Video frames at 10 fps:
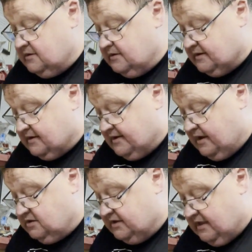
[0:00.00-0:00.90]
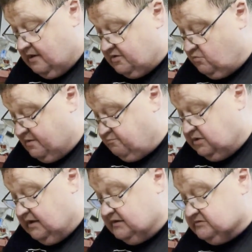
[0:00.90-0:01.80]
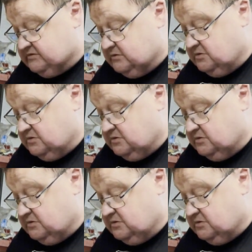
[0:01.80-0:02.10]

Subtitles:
it can only go in one place.